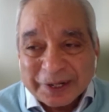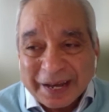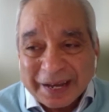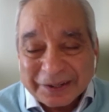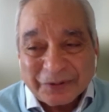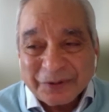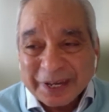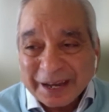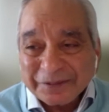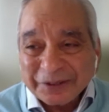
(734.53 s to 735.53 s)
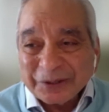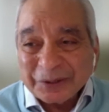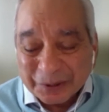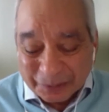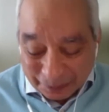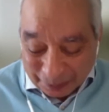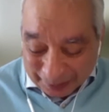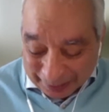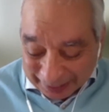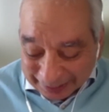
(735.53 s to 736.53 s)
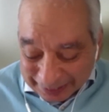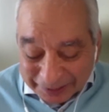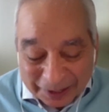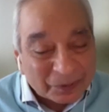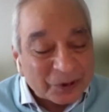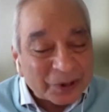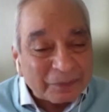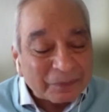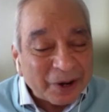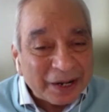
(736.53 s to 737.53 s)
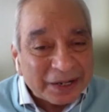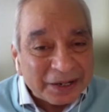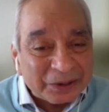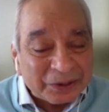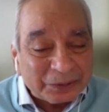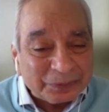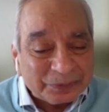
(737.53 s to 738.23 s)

I know we have to let the program continue.